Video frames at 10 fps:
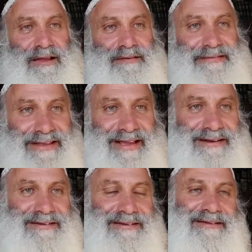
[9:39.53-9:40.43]
To
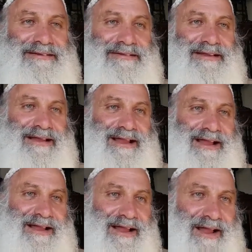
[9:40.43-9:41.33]
get
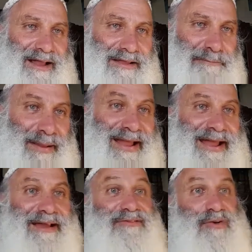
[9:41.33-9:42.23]

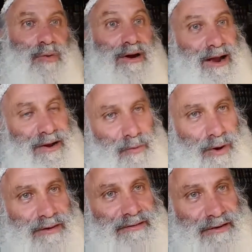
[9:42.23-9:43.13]
back to where I
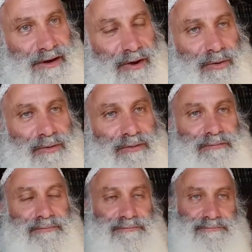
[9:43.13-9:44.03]
want to go.
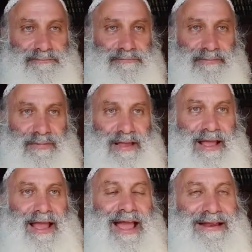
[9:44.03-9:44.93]

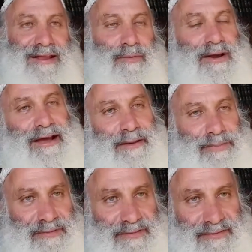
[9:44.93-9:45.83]
And yet what
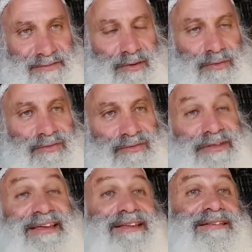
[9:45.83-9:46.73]
happens? Those
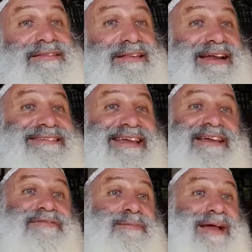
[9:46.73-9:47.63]
things that I
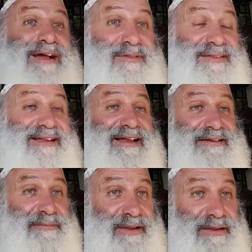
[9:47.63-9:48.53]
take from
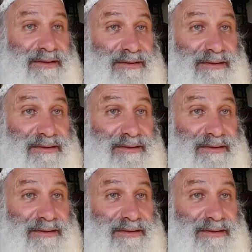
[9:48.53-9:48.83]
outside me,